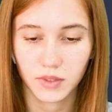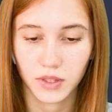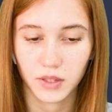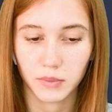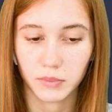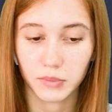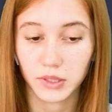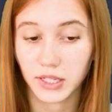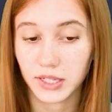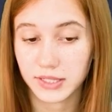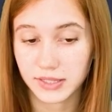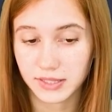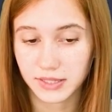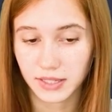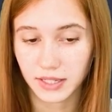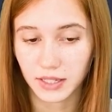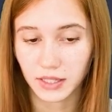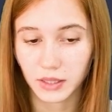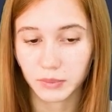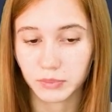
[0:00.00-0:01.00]
Plus
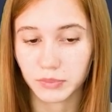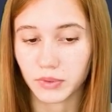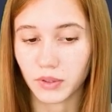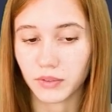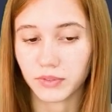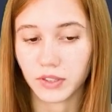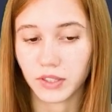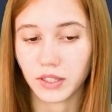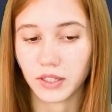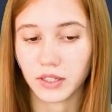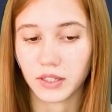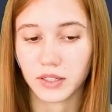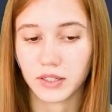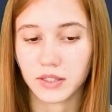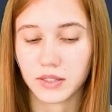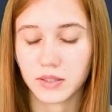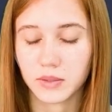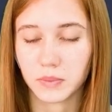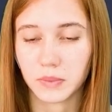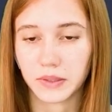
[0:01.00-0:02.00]
deal profit
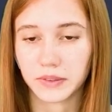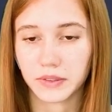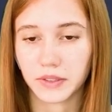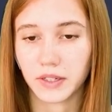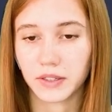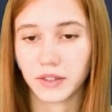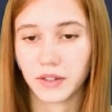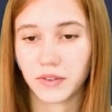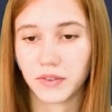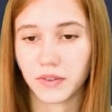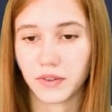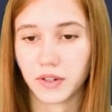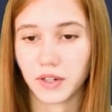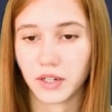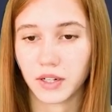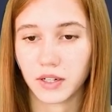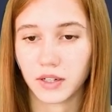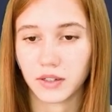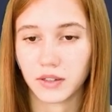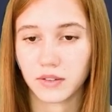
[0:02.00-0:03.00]
is
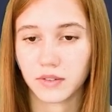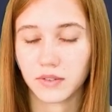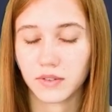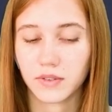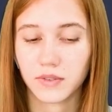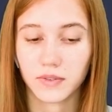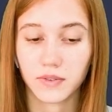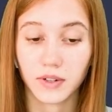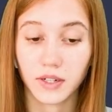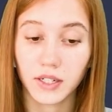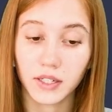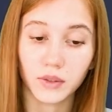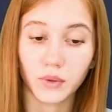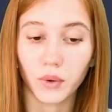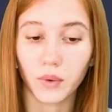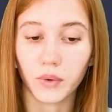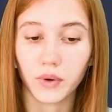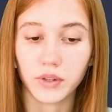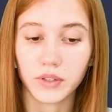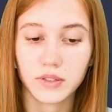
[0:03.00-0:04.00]

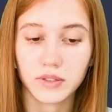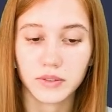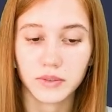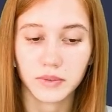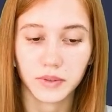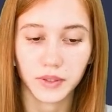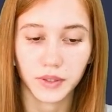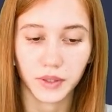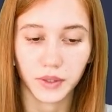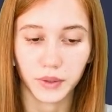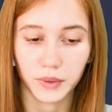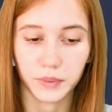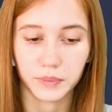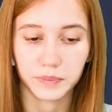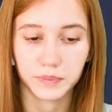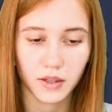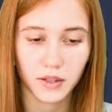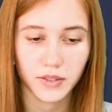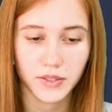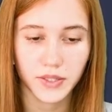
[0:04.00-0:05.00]
$133. Good.
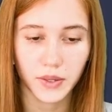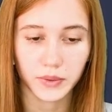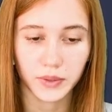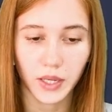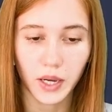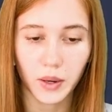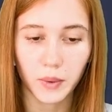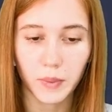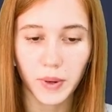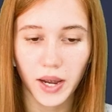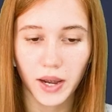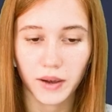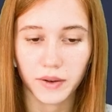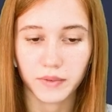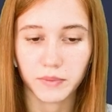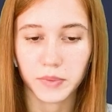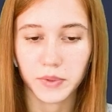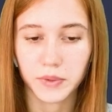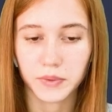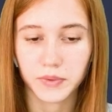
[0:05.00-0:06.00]
So now we have
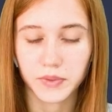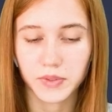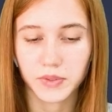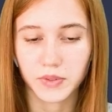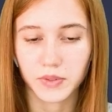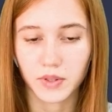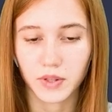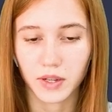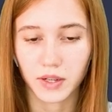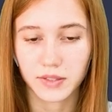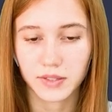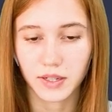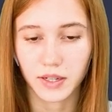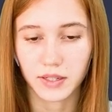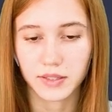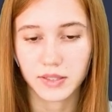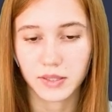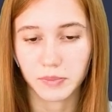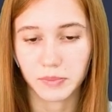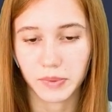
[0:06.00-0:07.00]
moved to the next
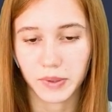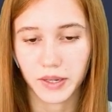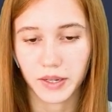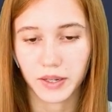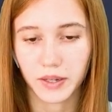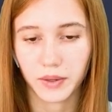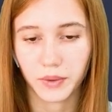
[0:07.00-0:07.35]
concept where